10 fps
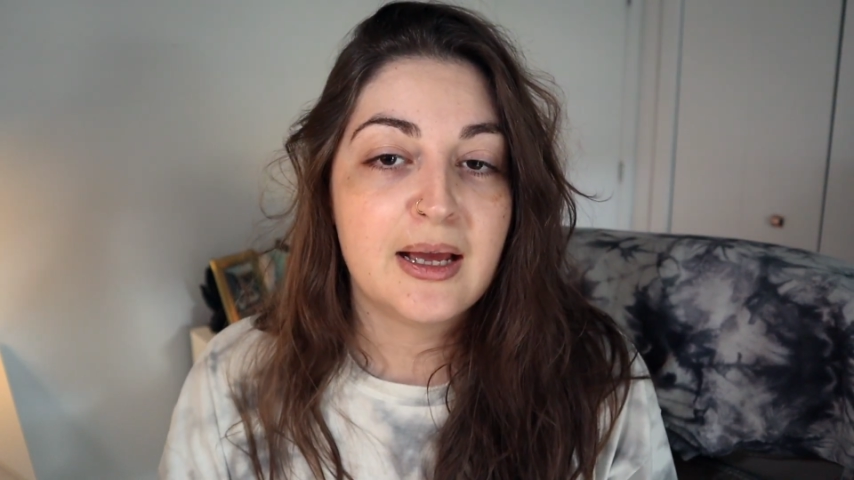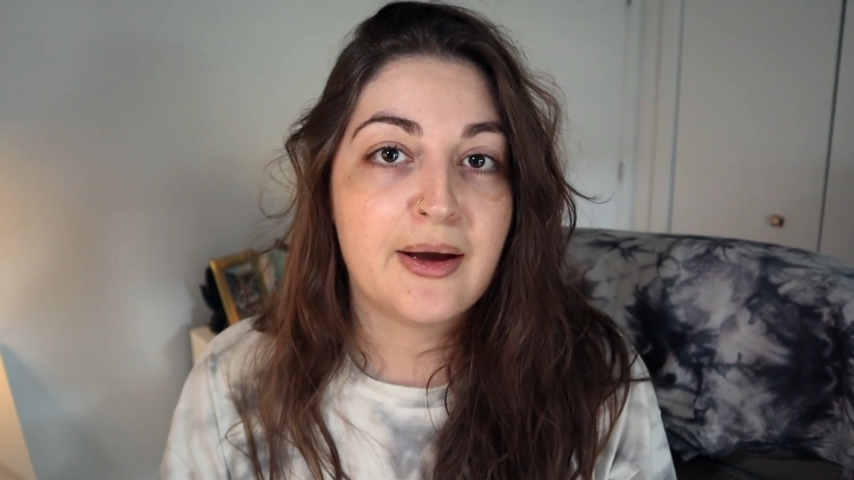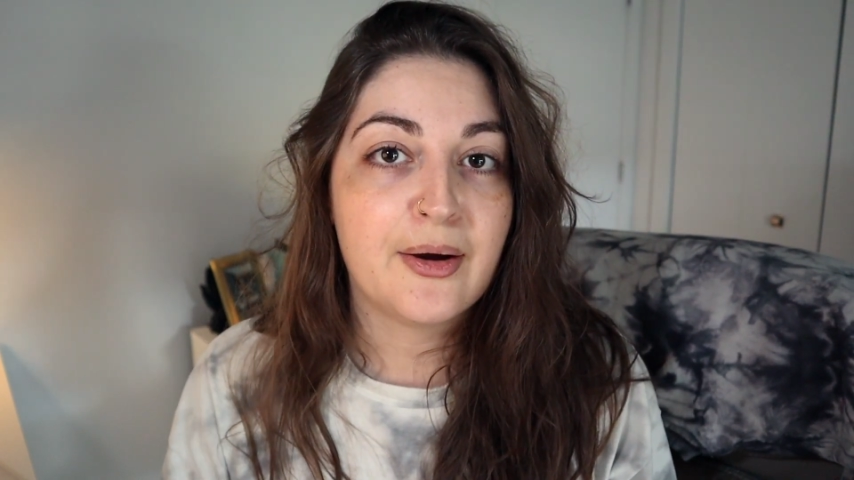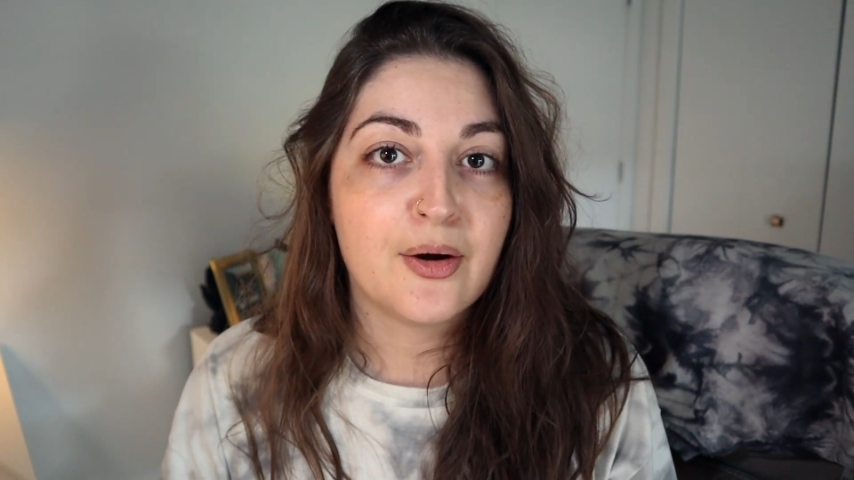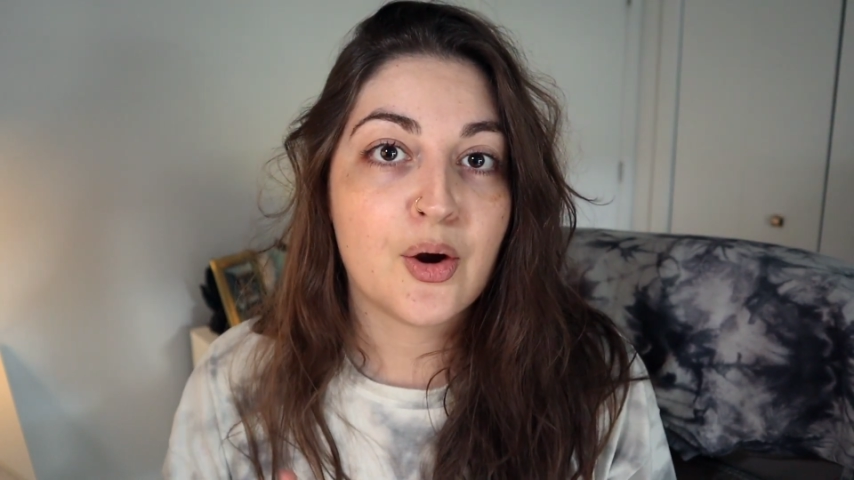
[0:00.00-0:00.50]

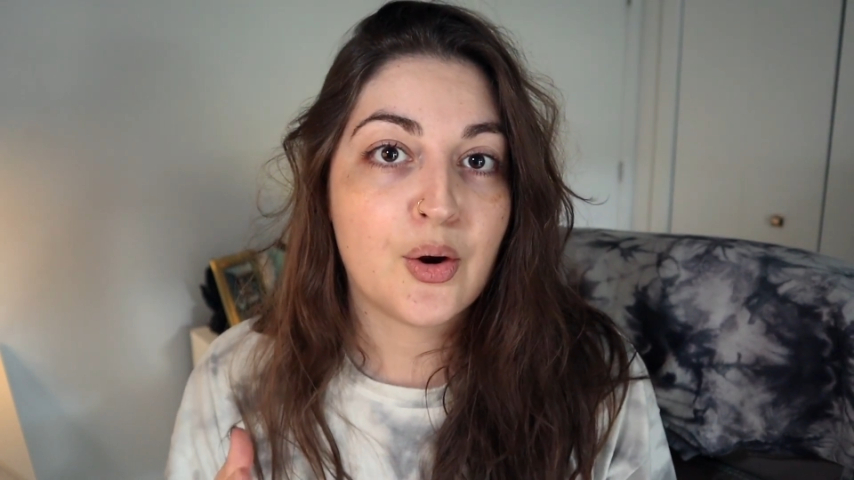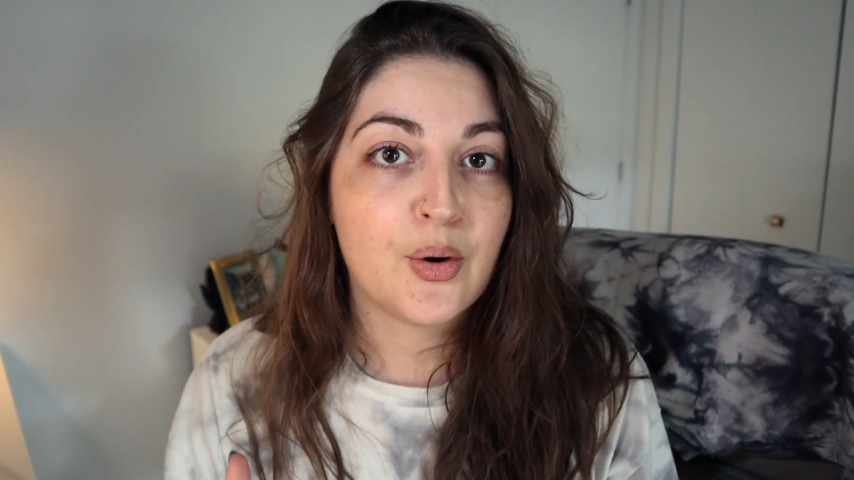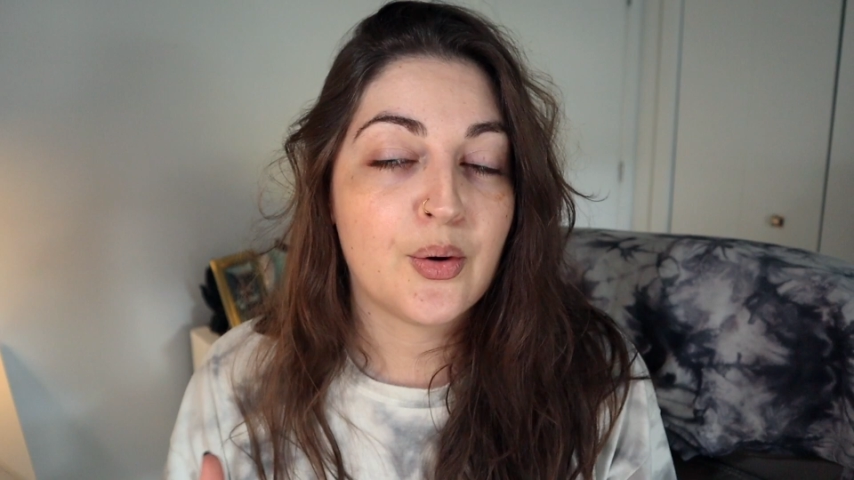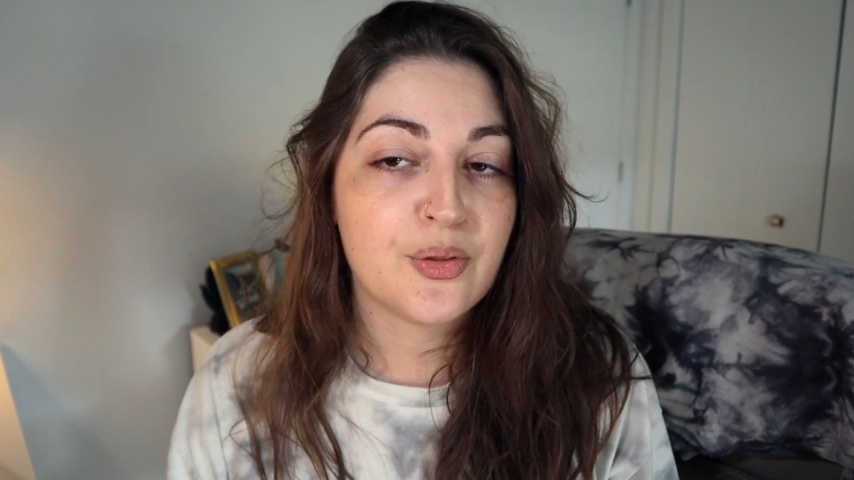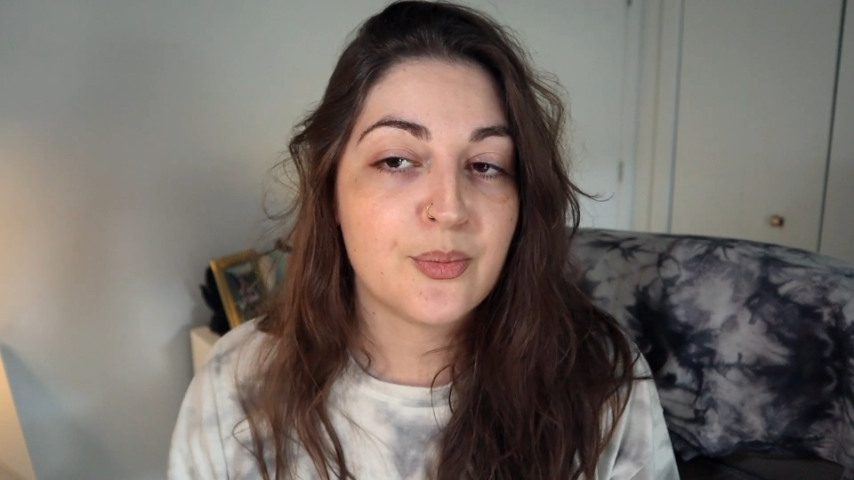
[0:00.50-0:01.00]

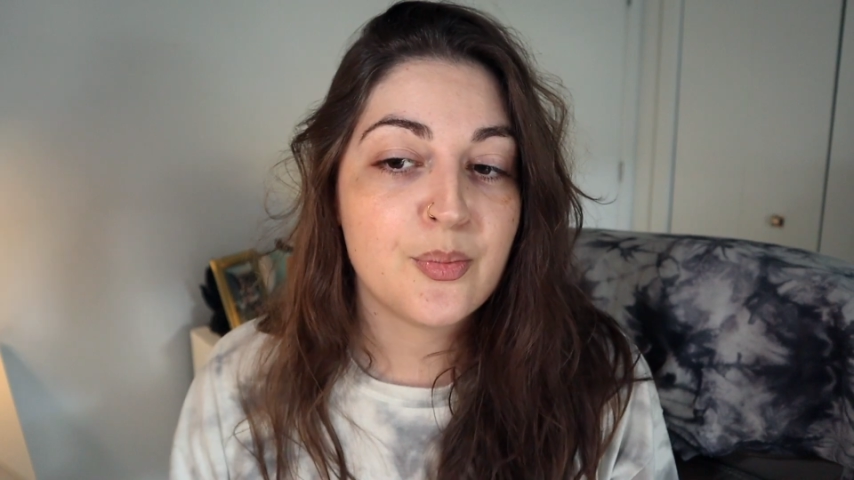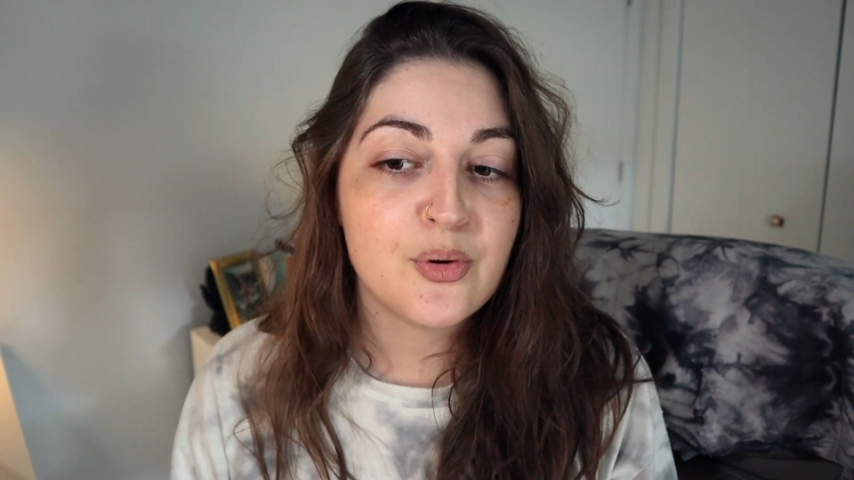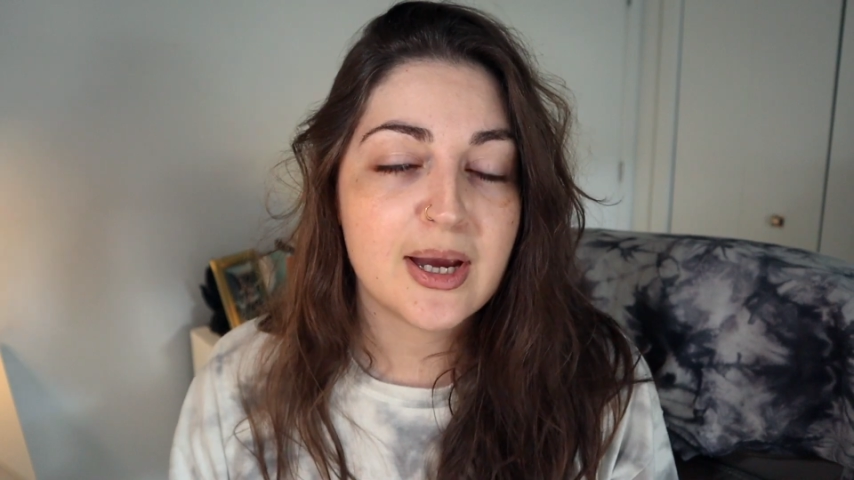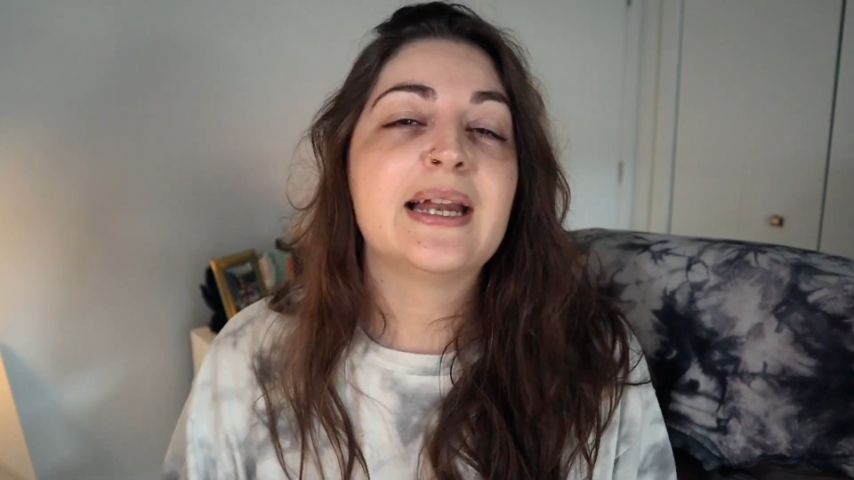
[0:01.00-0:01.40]
her other book,